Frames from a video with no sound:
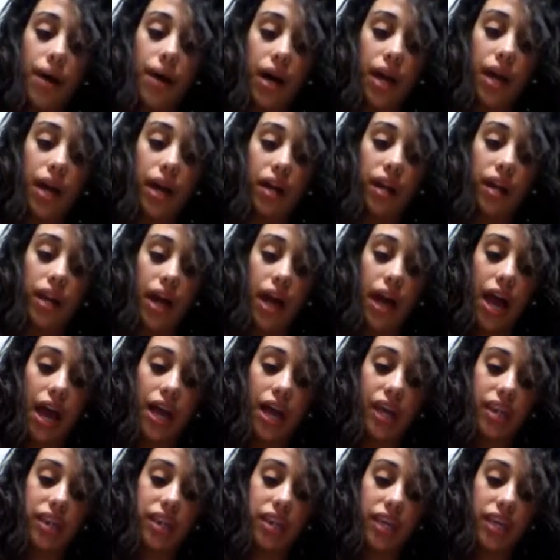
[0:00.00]
But
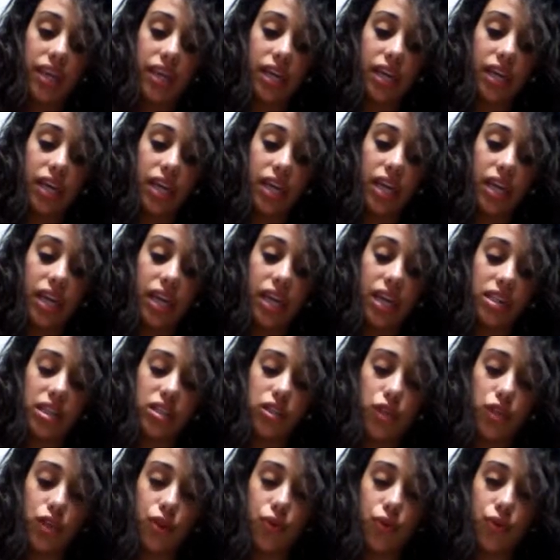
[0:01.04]
I think it
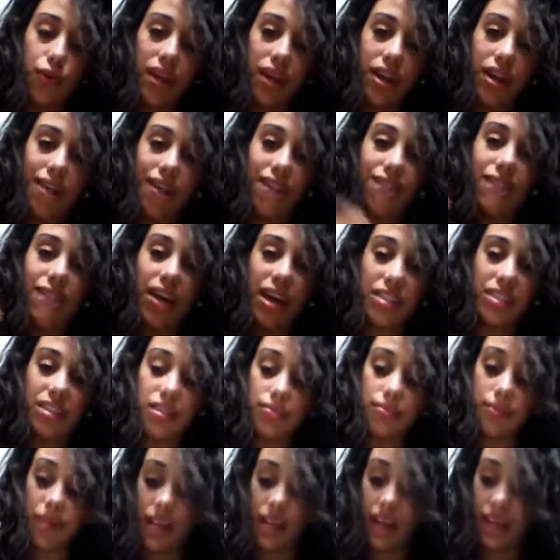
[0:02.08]
is a great
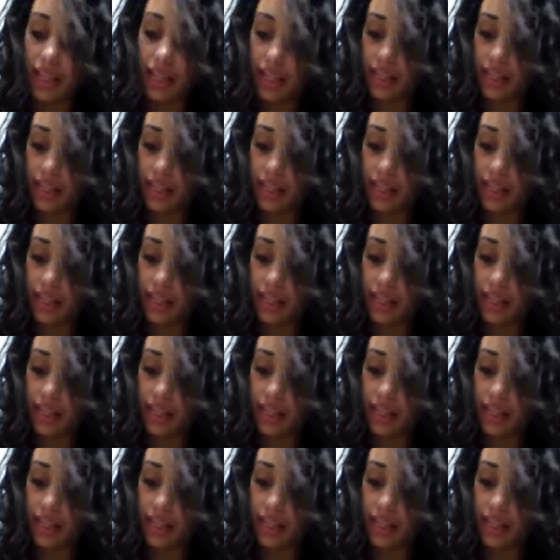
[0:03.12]
investment,